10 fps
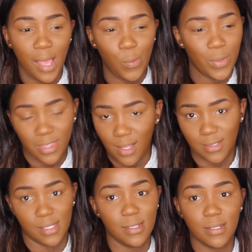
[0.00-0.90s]
with
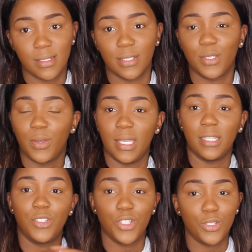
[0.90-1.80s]
cousins so he
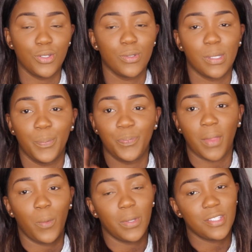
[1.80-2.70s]
could choose
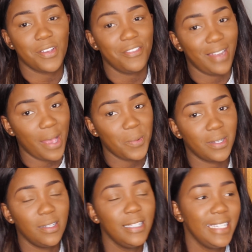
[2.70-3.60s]
which
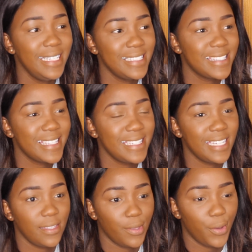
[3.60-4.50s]
flower he'd
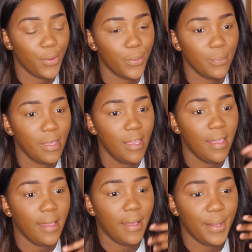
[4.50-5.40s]
seen in the home.
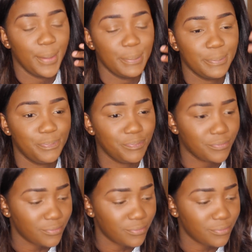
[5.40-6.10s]
And